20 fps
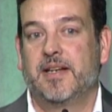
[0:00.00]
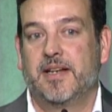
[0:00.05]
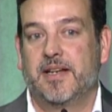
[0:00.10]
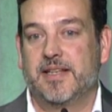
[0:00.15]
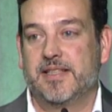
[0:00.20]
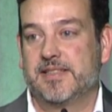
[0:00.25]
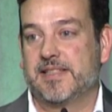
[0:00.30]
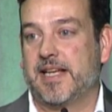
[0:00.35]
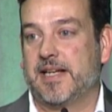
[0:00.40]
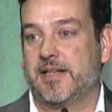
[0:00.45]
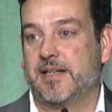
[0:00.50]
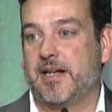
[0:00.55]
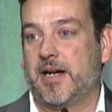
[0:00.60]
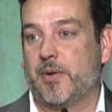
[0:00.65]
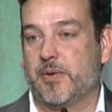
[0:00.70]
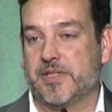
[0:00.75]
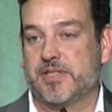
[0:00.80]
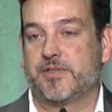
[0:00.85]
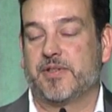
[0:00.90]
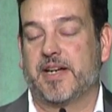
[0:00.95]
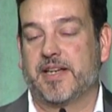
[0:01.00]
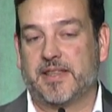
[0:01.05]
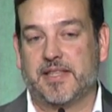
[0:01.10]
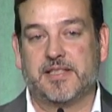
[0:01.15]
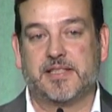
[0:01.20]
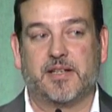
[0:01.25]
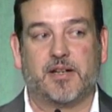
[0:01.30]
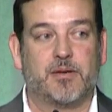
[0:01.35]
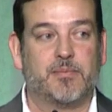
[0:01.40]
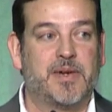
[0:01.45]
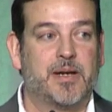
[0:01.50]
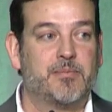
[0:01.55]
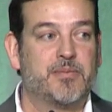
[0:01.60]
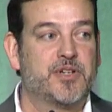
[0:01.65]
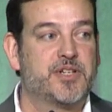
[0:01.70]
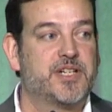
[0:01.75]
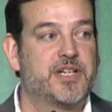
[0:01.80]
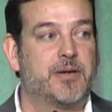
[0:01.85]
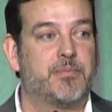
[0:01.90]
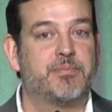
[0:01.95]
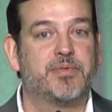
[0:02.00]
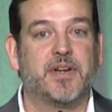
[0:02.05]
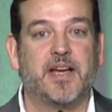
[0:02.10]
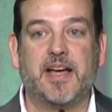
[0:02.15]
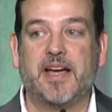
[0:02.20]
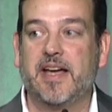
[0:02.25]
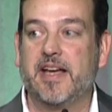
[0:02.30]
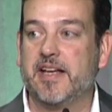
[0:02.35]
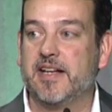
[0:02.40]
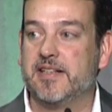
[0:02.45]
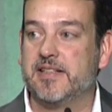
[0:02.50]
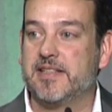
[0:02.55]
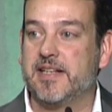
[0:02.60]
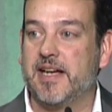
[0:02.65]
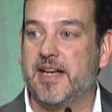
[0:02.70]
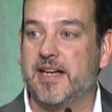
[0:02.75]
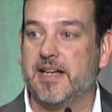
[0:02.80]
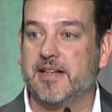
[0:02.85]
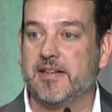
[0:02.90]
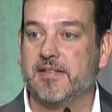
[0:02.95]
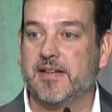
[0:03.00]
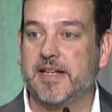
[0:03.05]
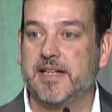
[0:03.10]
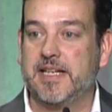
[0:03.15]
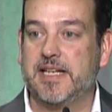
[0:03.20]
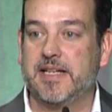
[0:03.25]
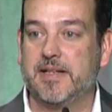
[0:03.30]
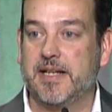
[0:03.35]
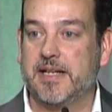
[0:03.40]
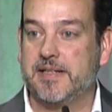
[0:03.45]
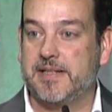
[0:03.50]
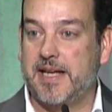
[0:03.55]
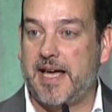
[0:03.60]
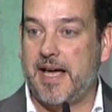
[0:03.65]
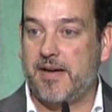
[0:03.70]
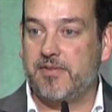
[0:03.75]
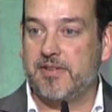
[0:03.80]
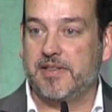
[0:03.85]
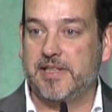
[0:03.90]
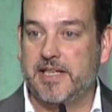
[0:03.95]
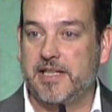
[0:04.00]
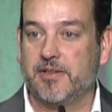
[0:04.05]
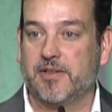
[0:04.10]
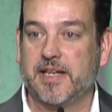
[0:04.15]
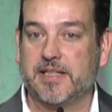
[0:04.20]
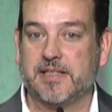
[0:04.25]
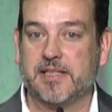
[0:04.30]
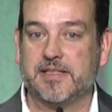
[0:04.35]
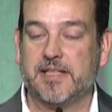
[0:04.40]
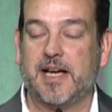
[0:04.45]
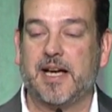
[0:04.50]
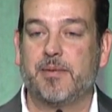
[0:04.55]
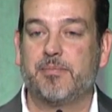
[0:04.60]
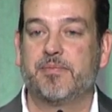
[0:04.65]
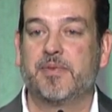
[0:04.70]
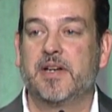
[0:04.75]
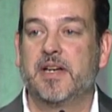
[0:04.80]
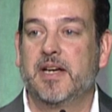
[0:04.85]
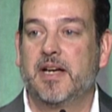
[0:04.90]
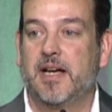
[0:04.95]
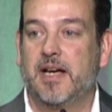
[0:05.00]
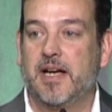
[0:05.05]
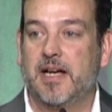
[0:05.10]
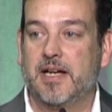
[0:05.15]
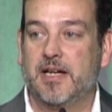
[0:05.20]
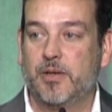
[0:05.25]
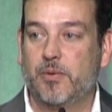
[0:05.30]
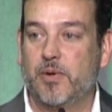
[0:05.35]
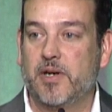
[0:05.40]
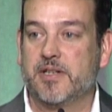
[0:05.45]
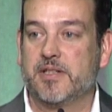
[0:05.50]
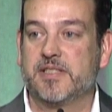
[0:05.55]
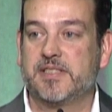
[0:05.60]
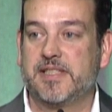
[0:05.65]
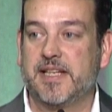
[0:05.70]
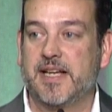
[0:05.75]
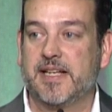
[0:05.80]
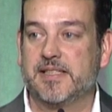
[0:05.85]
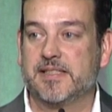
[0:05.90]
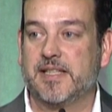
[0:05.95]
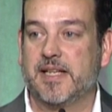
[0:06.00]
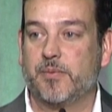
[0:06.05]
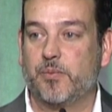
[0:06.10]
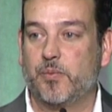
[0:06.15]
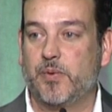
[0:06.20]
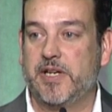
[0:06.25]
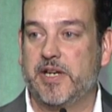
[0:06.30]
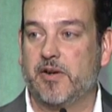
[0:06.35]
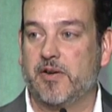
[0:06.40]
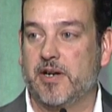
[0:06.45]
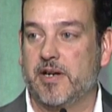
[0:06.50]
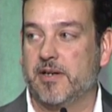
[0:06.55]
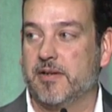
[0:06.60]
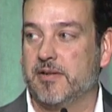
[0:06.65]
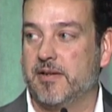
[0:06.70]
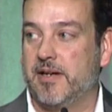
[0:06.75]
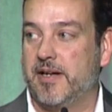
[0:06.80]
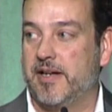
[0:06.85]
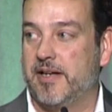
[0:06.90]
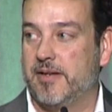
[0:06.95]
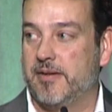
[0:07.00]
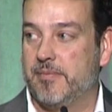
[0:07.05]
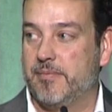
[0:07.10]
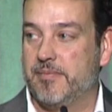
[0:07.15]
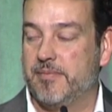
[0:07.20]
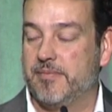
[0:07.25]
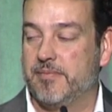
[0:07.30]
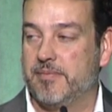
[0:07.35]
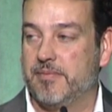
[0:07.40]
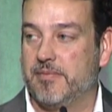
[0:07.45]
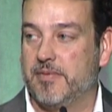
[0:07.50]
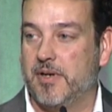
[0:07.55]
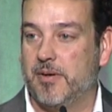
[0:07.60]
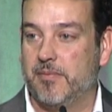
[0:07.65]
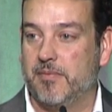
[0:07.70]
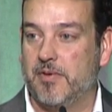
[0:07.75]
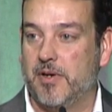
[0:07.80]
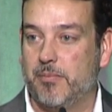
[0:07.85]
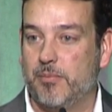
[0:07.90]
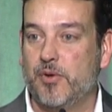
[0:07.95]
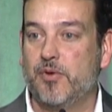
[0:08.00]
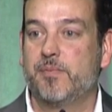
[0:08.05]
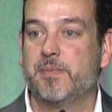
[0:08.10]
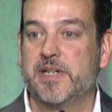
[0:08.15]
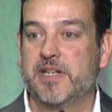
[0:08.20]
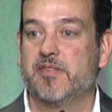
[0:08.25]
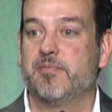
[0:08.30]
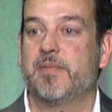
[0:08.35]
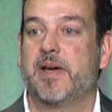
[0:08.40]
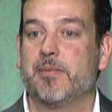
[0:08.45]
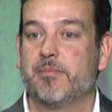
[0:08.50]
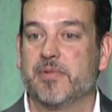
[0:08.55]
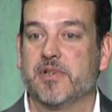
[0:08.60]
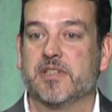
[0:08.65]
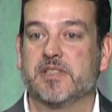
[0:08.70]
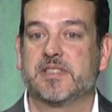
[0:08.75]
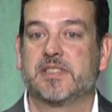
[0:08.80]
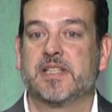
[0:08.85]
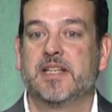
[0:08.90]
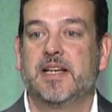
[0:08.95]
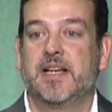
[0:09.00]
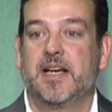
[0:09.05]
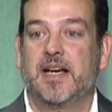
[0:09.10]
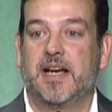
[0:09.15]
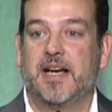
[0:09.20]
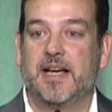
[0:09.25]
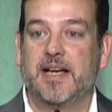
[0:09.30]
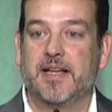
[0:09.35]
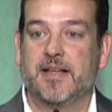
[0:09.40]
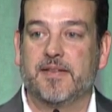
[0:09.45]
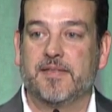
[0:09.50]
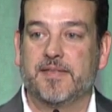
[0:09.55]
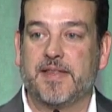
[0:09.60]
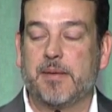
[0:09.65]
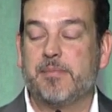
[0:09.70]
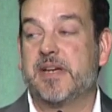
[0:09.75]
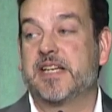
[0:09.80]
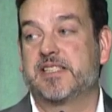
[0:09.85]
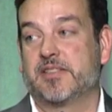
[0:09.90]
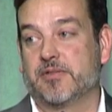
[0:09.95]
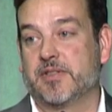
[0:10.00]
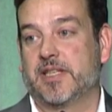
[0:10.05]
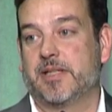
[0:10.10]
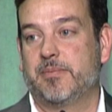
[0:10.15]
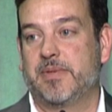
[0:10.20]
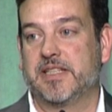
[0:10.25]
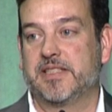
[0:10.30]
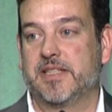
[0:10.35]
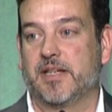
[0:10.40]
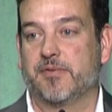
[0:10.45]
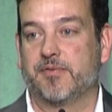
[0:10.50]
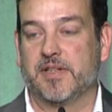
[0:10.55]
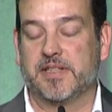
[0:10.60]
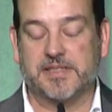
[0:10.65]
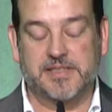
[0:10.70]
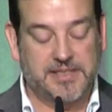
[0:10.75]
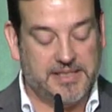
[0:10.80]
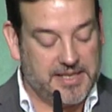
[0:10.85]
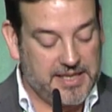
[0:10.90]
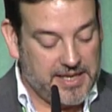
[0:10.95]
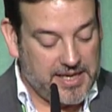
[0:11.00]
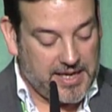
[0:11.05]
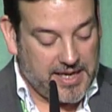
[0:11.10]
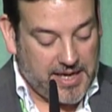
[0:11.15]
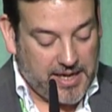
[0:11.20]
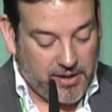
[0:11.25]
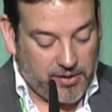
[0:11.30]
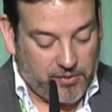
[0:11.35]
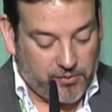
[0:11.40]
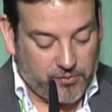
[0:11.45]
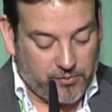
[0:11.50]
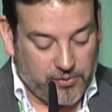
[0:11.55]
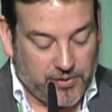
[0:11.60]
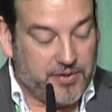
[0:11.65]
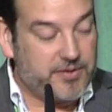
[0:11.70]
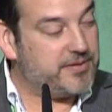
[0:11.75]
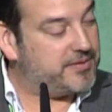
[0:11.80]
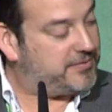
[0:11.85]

is that our strength is in our membership. And, uh, and, he, and to have a leader at the top uh, who understands that we are um, a, a, movement of members, uh, that makes a really big difference. Re